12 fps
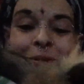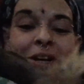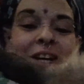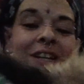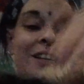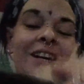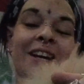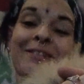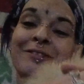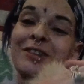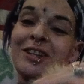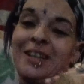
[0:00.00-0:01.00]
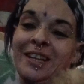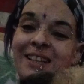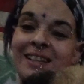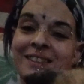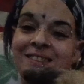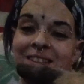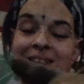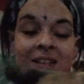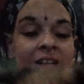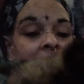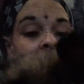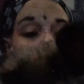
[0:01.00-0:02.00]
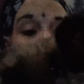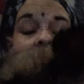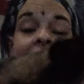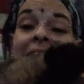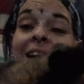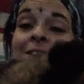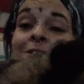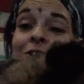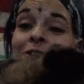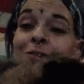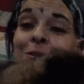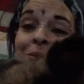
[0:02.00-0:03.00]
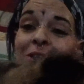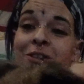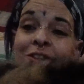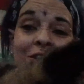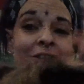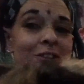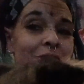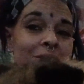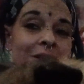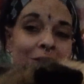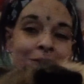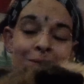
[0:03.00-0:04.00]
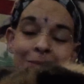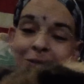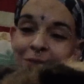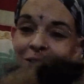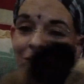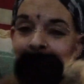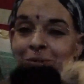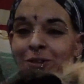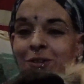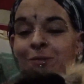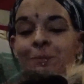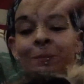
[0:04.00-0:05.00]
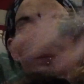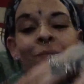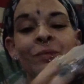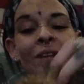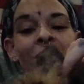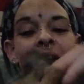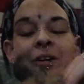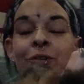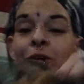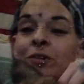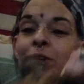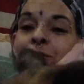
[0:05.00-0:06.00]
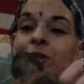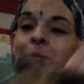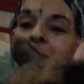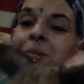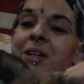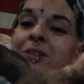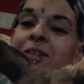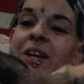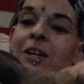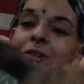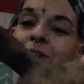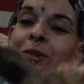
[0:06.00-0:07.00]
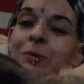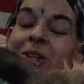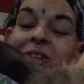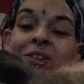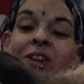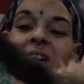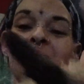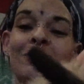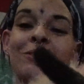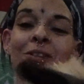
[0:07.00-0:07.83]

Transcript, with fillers: brought it in for the guineas. And I actually, when me and Cricket just got home, I went in the room and looked in Superman's cage and he wasn't there.